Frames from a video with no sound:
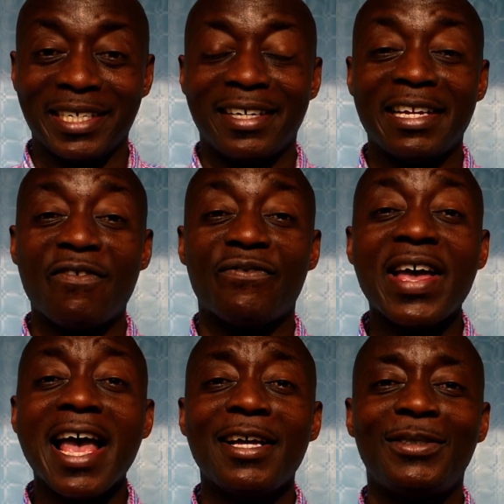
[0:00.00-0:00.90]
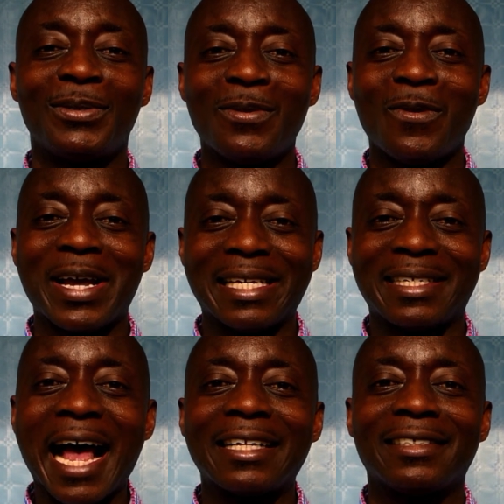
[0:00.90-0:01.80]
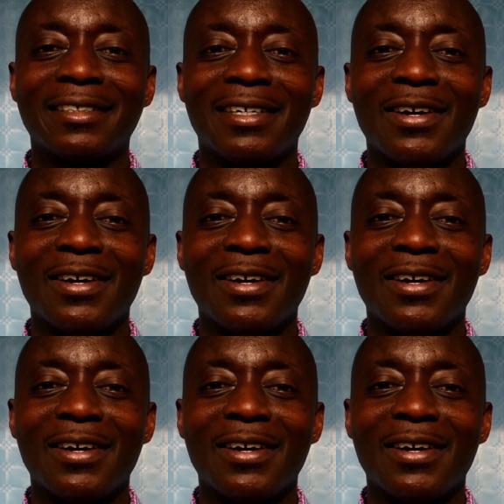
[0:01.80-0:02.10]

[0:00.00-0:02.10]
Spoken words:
The first rule is that